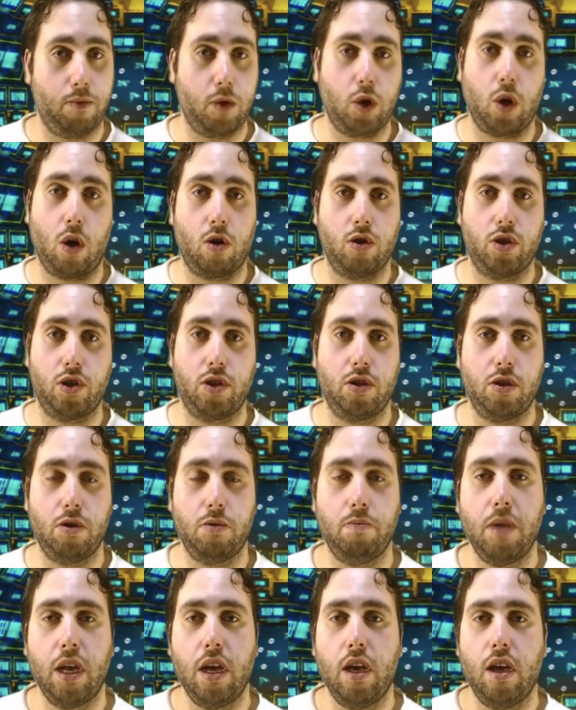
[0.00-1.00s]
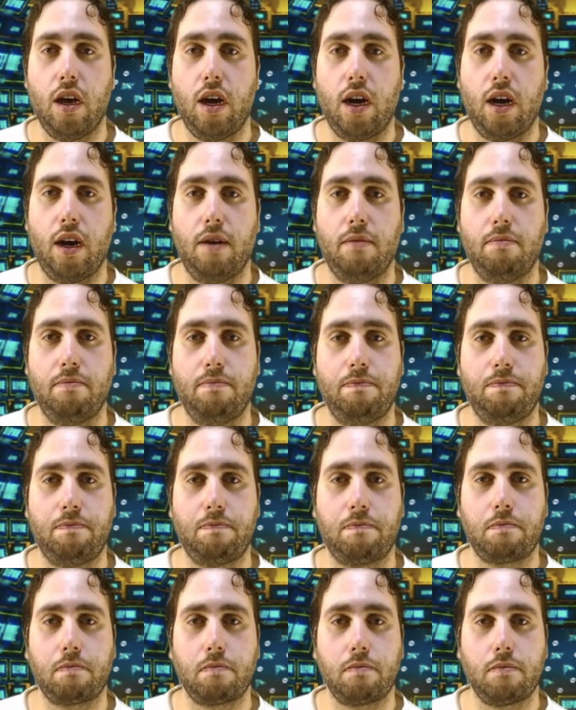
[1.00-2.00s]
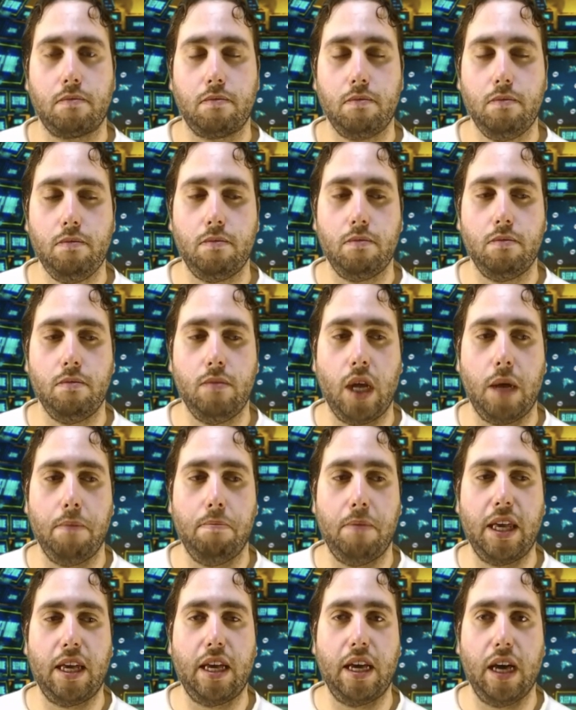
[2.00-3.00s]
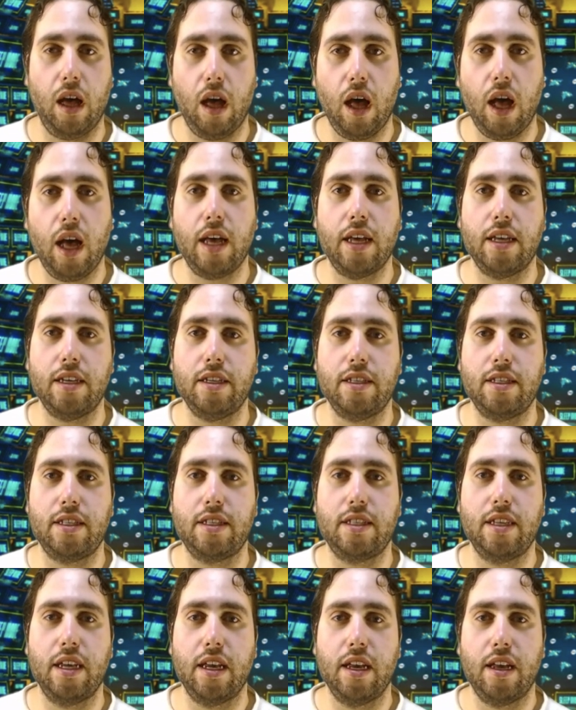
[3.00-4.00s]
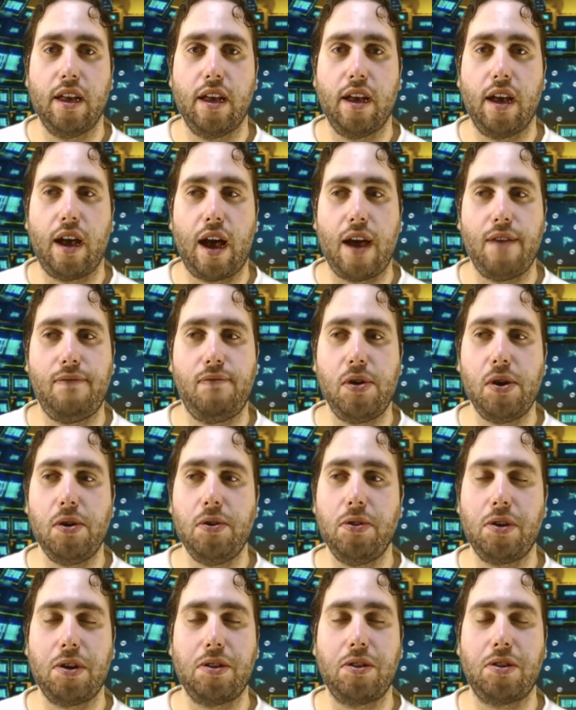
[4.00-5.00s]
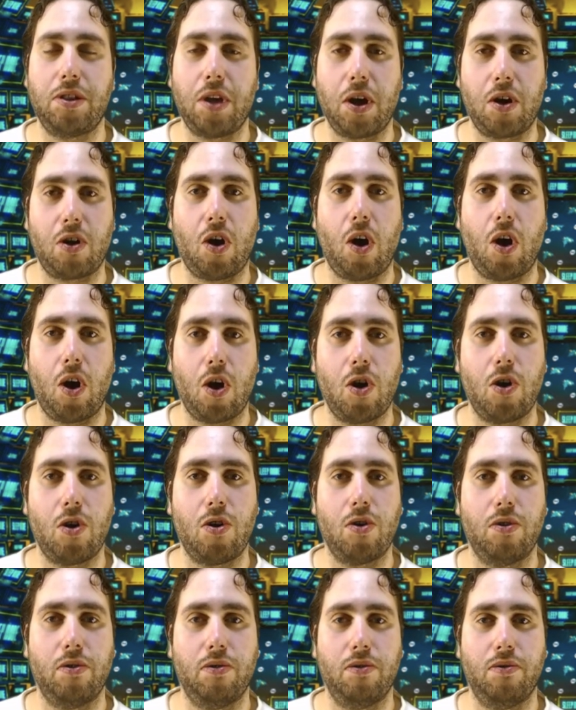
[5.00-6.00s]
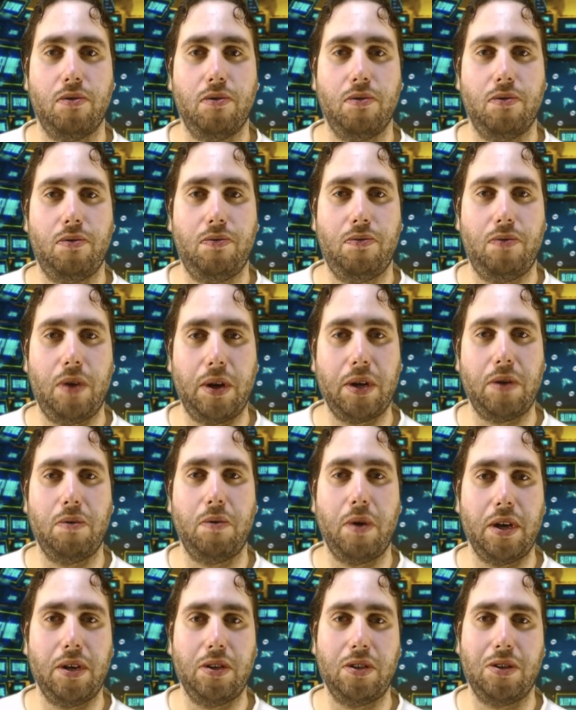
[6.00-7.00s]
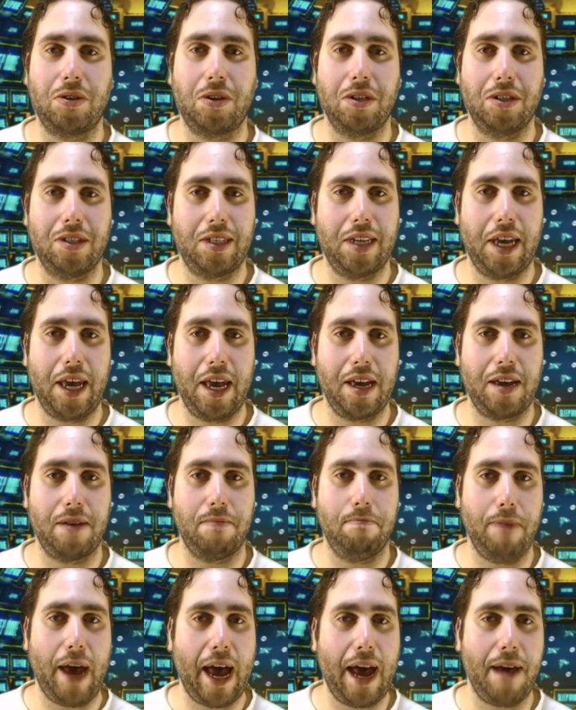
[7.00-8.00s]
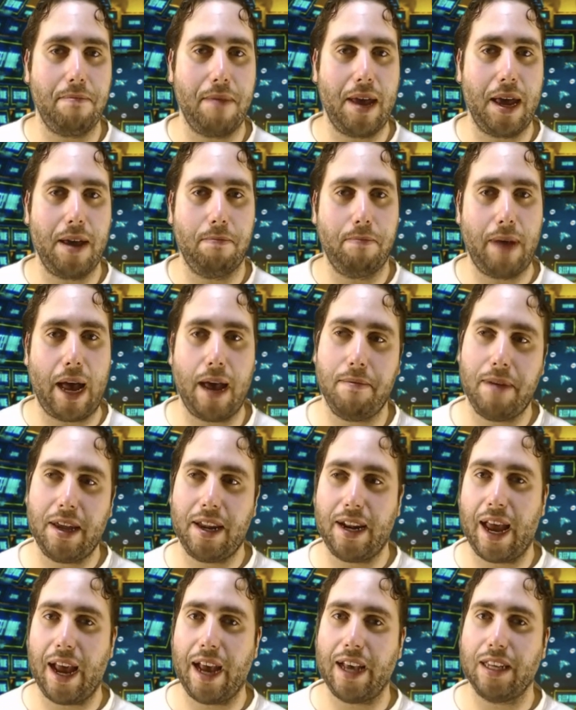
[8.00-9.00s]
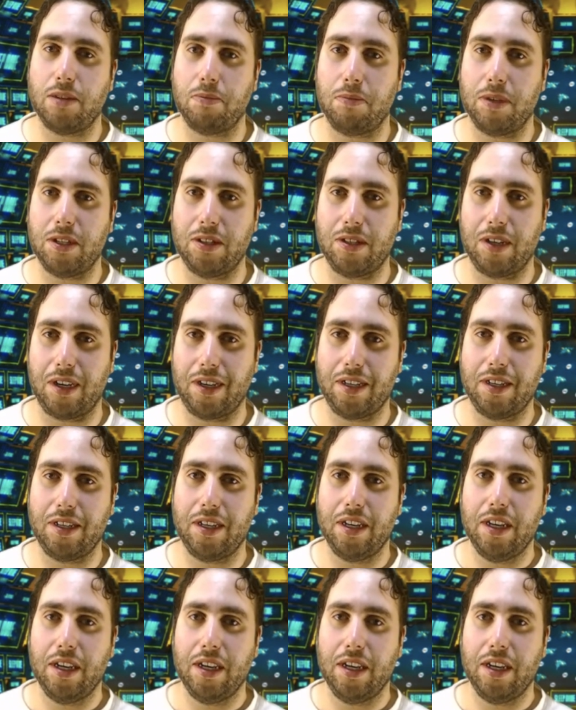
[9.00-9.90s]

Cars 2, um, because I feel that there are funny ways you can take Batman. Batman has been done